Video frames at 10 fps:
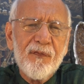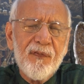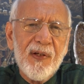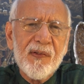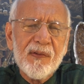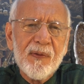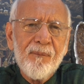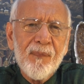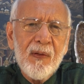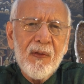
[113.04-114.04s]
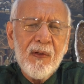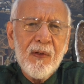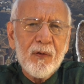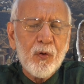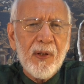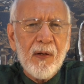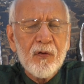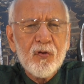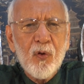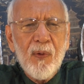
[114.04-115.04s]
first. You
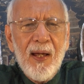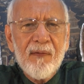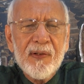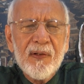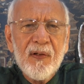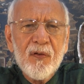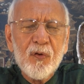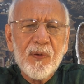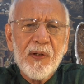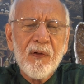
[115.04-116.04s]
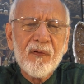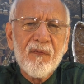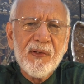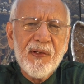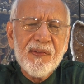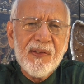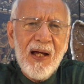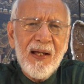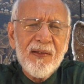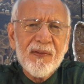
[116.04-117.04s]
cannot show arrogance, you cannot
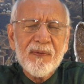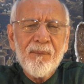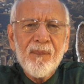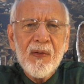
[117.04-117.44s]
criticize.